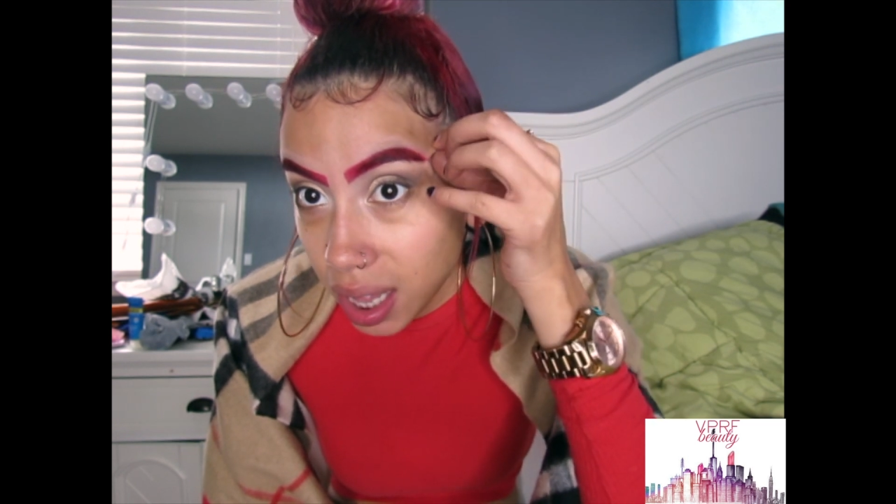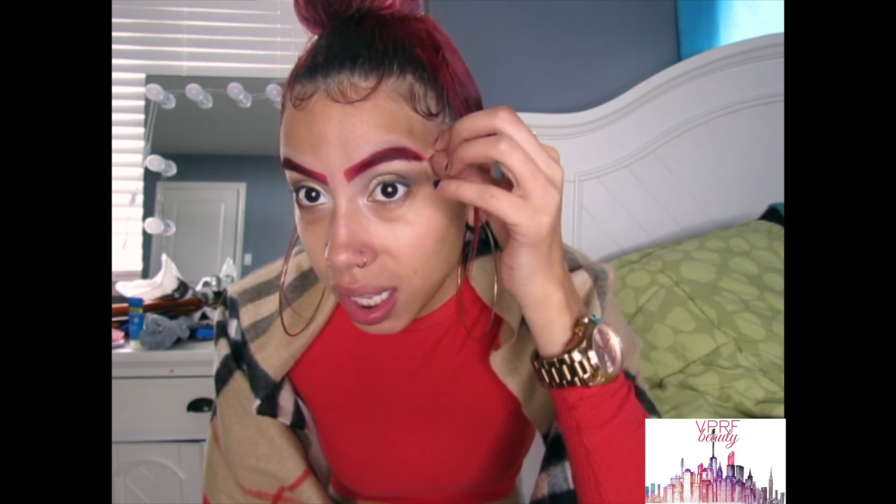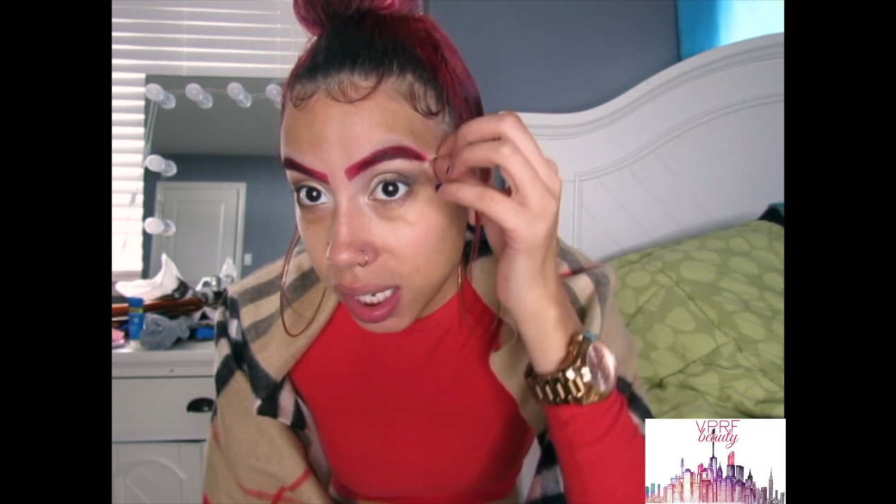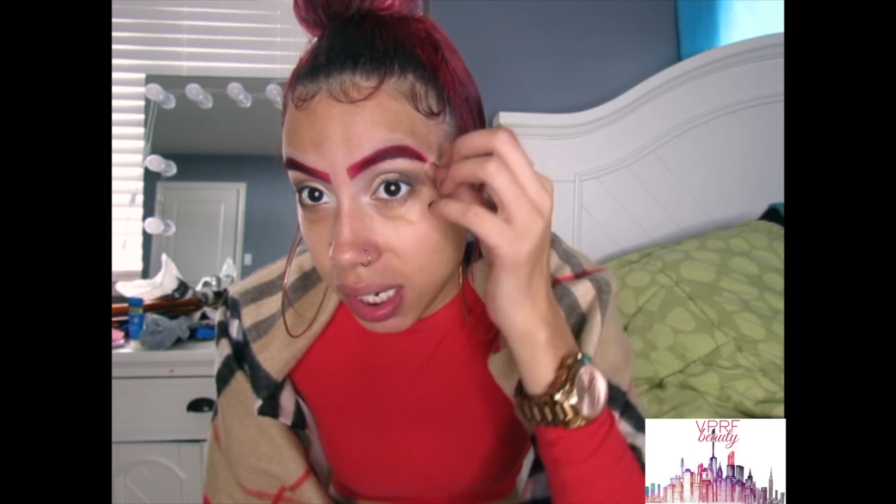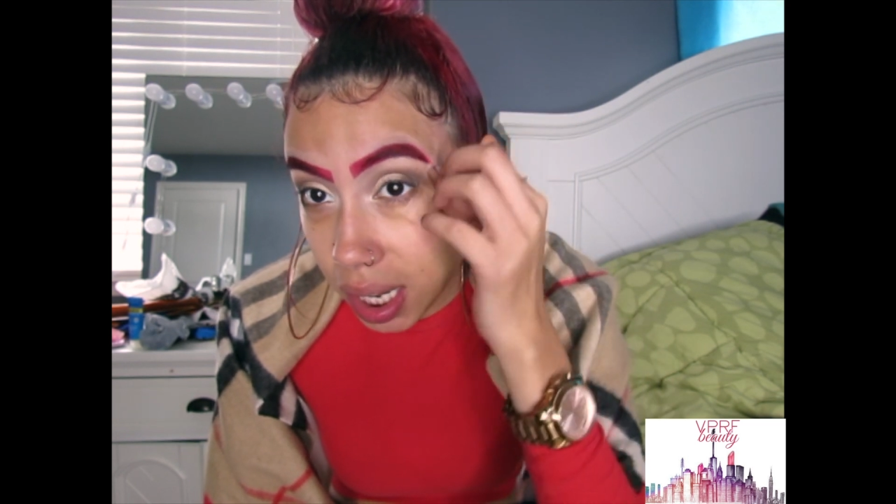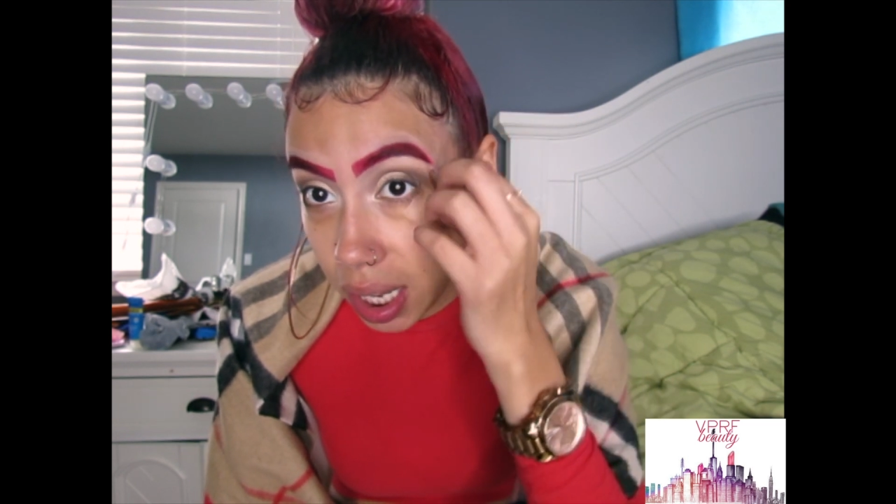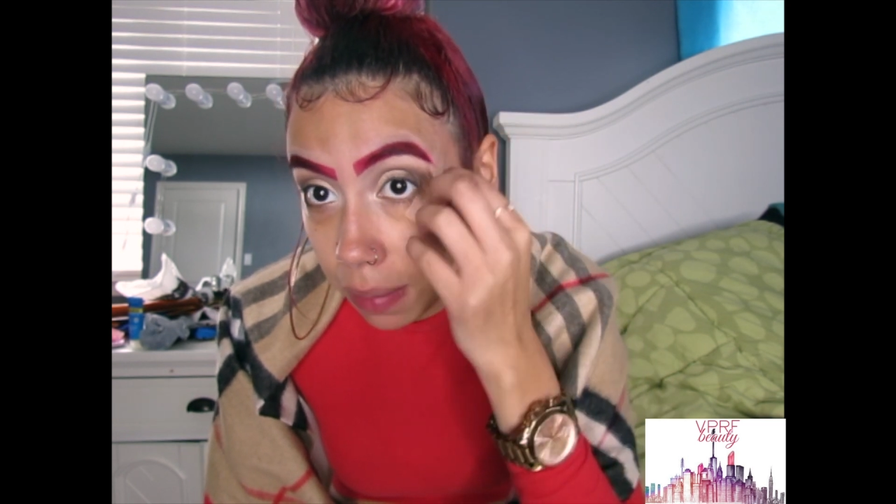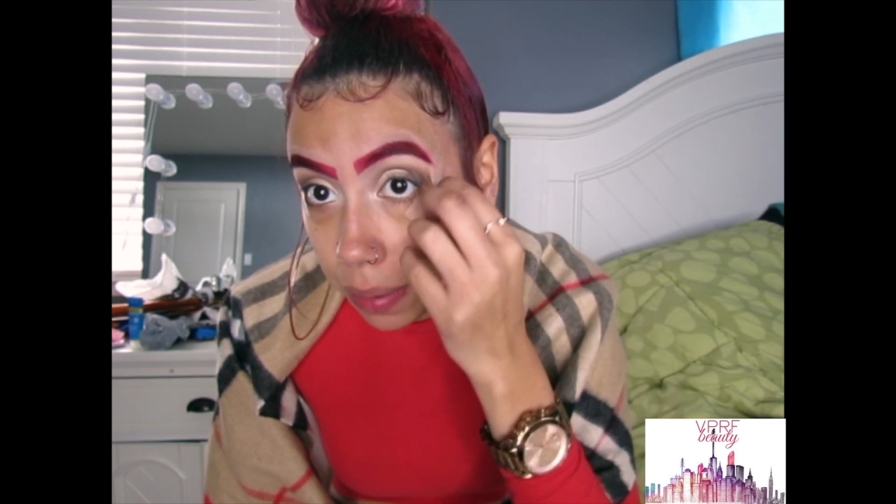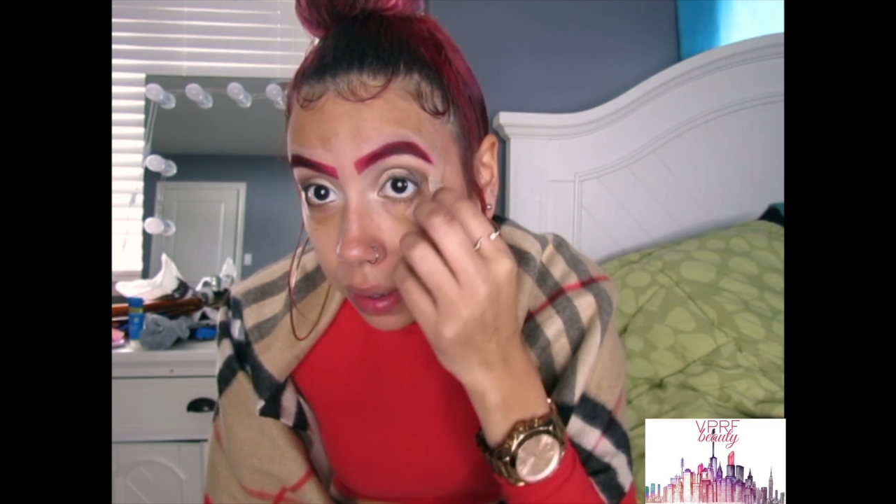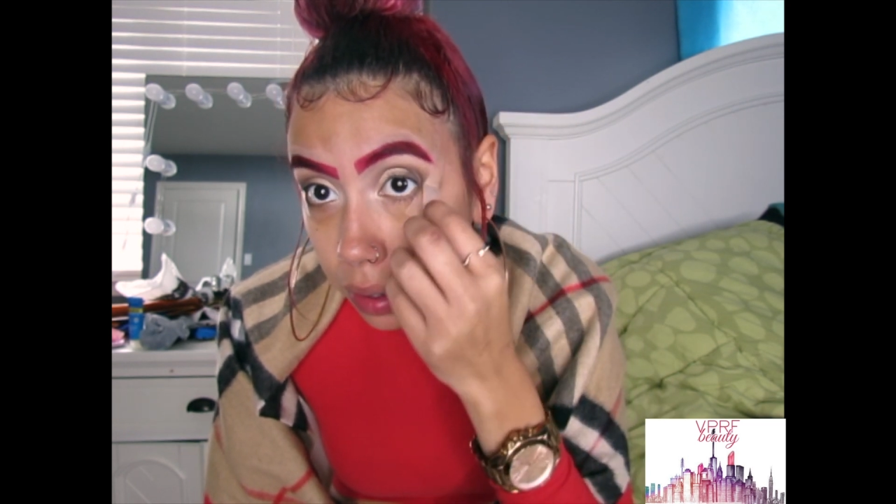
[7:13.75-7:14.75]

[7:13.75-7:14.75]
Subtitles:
the tape.